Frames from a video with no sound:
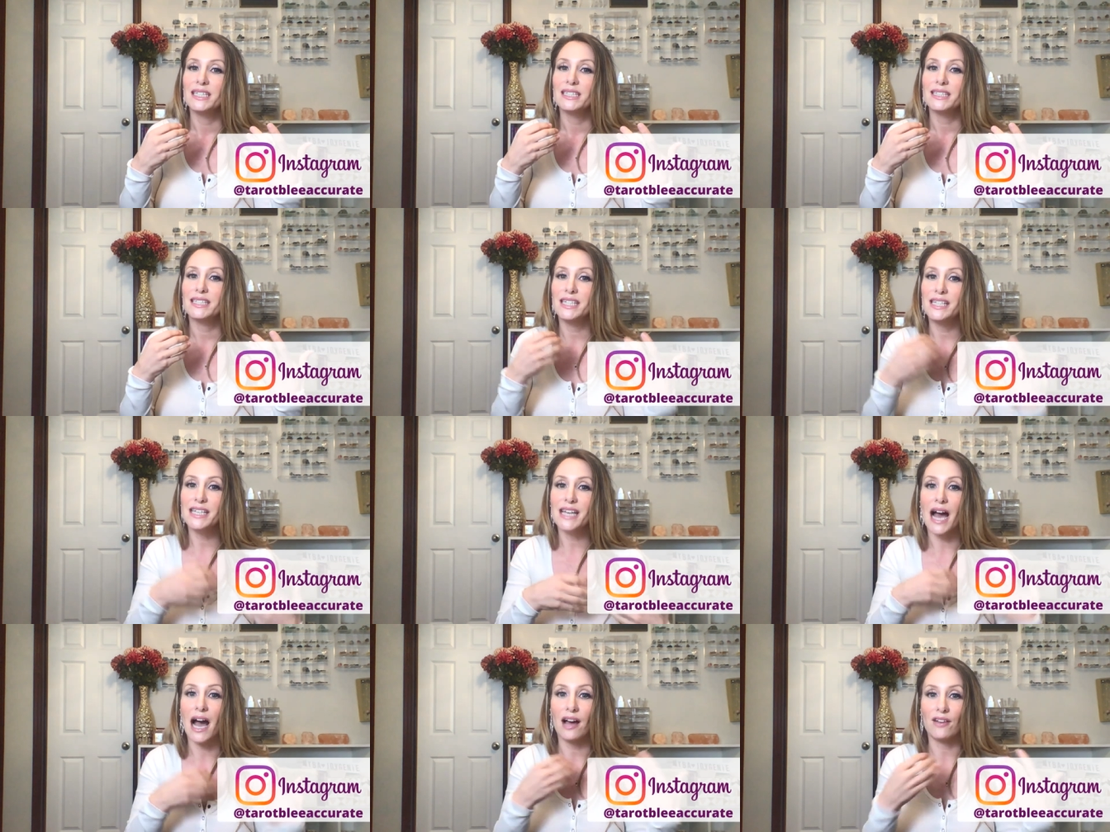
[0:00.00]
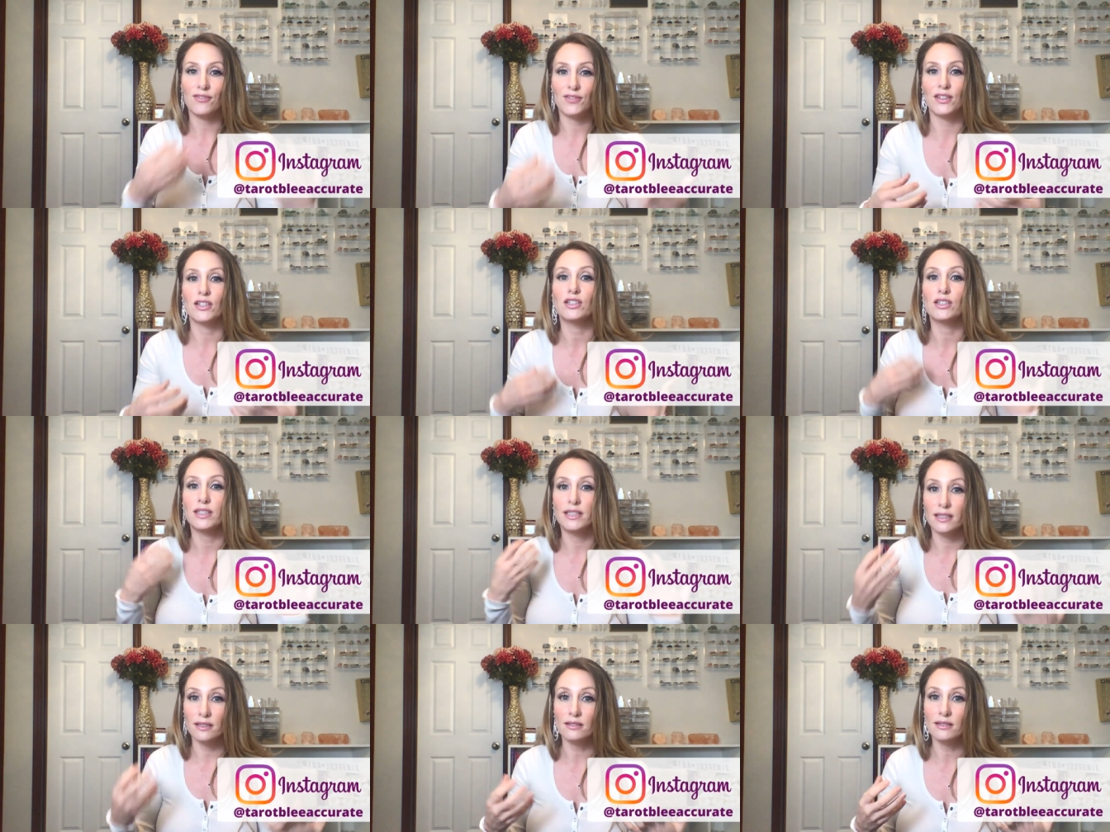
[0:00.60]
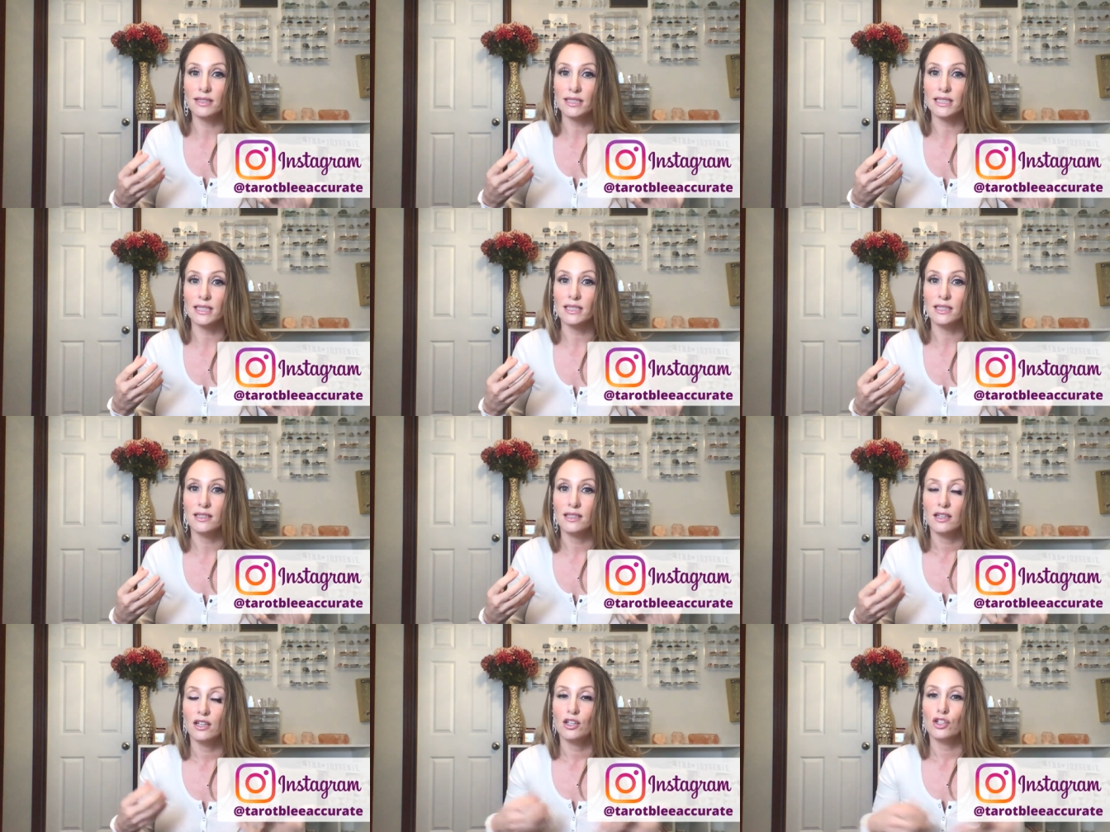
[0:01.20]
to not feel
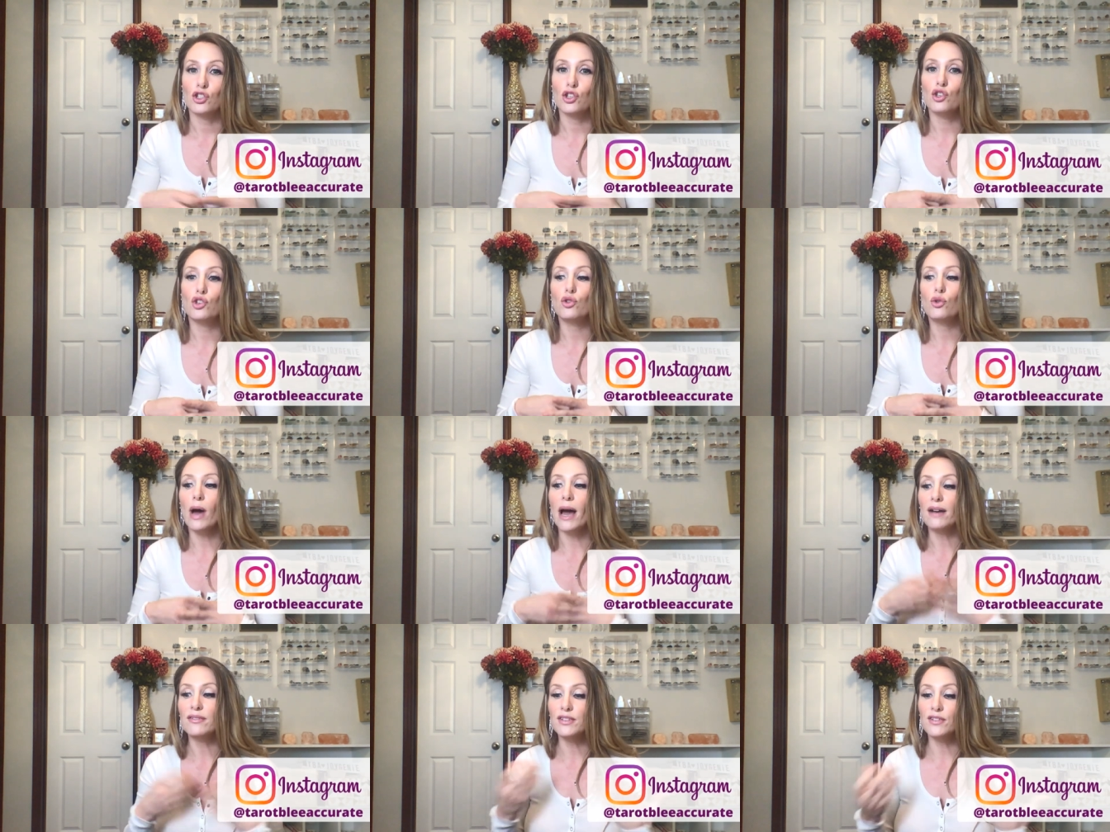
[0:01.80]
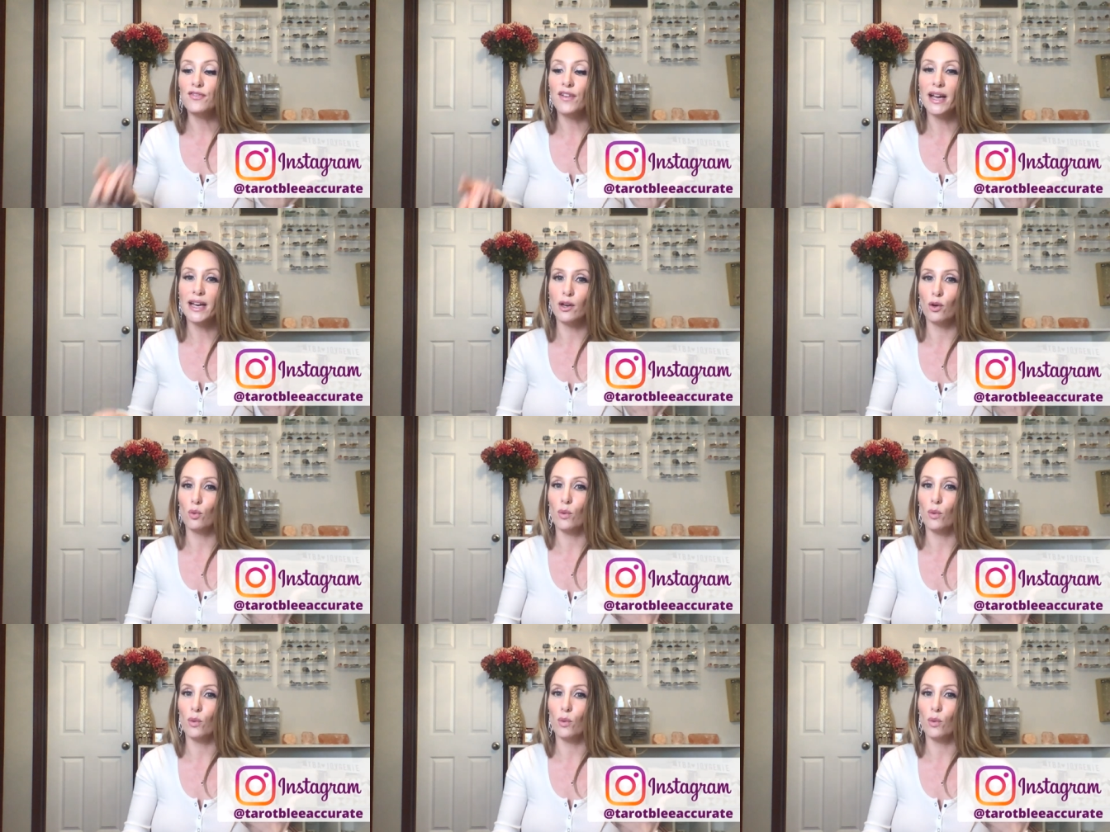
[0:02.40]
guilty so you have to find a